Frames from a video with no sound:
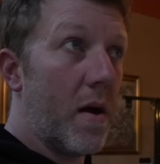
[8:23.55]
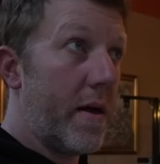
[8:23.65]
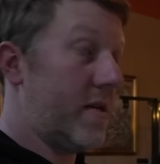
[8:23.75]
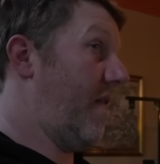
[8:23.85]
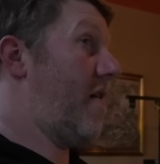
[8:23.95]

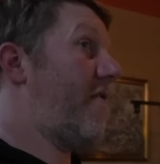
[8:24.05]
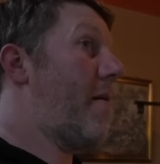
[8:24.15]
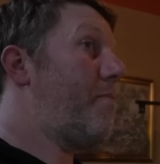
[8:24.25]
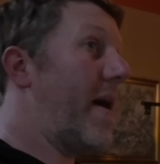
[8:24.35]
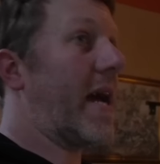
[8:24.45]
It's a very, very
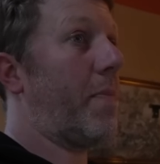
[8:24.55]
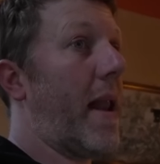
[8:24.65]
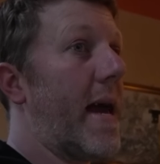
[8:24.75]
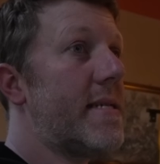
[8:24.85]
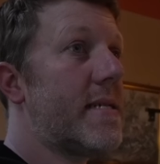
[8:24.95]
big
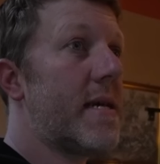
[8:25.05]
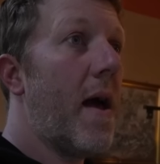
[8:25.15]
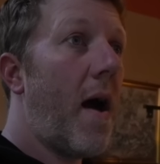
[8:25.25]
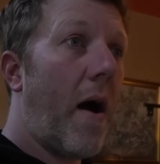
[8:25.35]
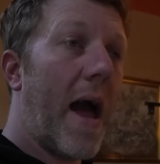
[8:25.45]
place.
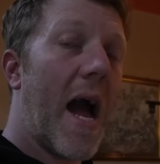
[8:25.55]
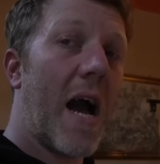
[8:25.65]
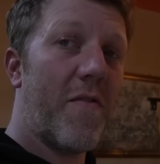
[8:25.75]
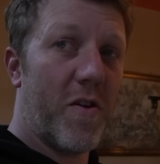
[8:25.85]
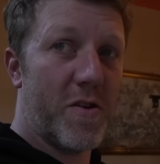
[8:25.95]
I
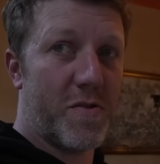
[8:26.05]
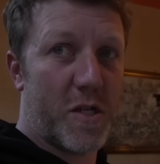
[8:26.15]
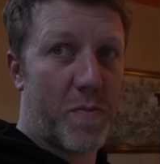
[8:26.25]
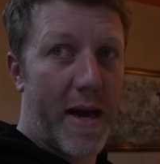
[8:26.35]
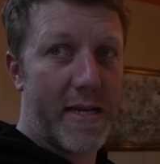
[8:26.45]
have lots of
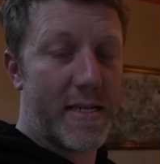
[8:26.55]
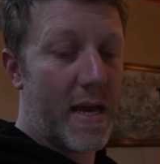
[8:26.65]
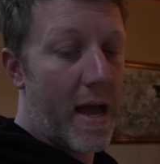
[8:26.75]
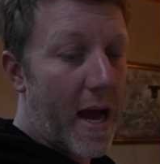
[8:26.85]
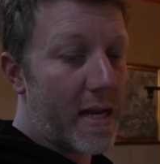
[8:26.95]
space,
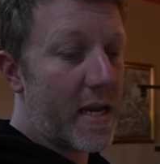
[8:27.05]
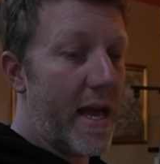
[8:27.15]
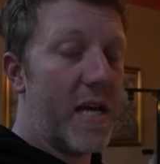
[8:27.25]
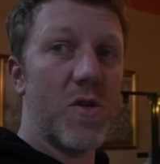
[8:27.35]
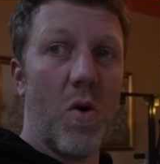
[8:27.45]
and it
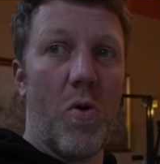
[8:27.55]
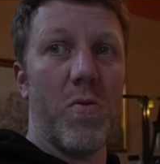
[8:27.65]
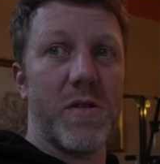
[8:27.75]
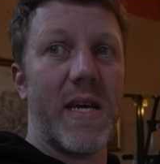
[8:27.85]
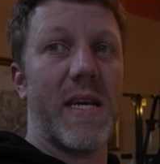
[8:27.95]
is
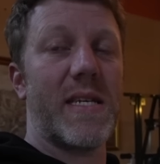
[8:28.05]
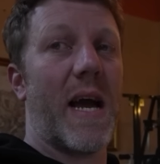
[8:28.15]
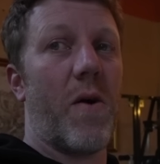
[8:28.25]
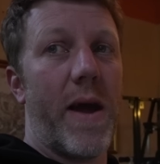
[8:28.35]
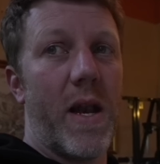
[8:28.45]
all set
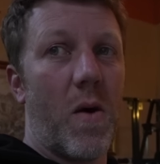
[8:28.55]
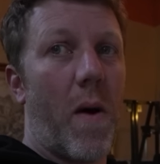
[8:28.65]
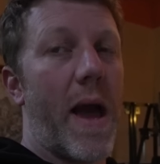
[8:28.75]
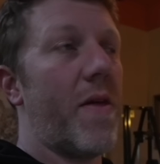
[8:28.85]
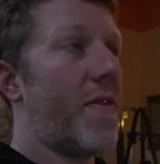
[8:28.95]
out in a
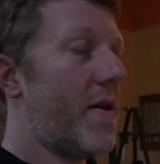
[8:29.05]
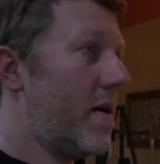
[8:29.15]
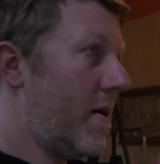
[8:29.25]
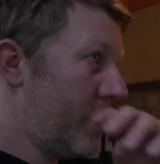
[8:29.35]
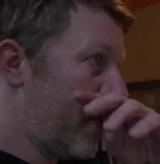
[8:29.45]
way
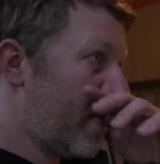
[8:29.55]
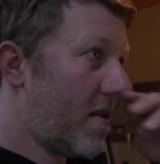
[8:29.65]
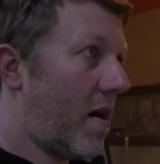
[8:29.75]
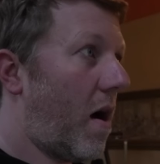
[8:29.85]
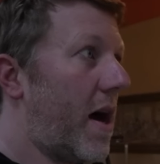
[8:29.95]
that
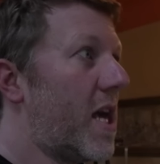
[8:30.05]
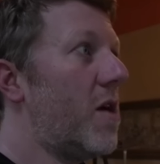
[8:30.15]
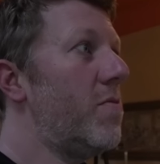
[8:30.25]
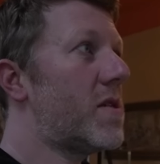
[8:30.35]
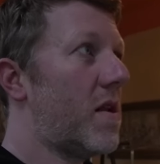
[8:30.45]
I
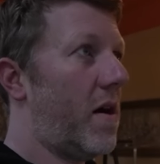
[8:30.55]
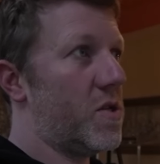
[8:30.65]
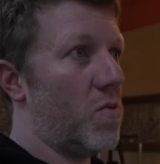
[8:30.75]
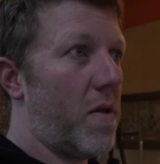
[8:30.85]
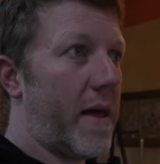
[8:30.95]

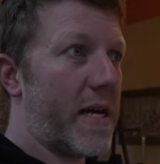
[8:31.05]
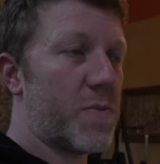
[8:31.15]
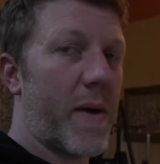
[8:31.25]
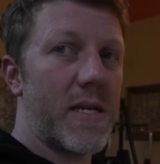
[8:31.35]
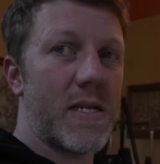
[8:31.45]
utilise all of that
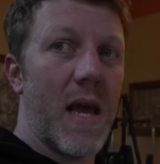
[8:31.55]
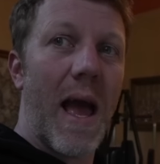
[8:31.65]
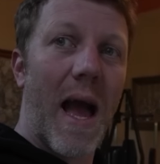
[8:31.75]
space.